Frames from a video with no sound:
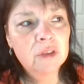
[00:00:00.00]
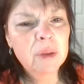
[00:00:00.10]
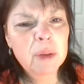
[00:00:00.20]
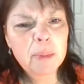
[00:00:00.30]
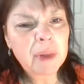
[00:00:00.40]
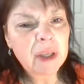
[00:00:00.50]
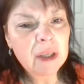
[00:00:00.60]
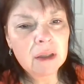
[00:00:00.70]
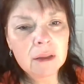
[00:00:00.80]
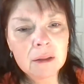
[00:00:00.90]
from the
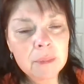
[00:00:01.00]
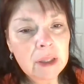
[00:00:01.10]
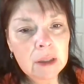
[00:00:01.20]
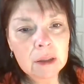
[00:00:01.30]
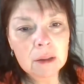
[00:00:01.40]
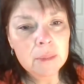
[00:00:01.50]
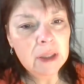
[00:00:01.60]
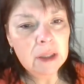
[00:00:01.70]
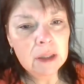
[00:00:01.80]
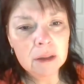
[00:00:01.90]
beating, the beating, the
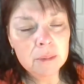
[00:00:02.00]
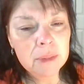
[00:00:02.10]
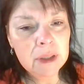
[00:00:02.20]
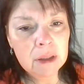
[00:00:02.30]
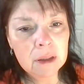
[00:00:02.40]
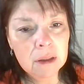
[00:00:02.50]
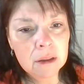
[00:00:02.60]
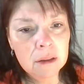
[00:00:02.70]
beating, the beating.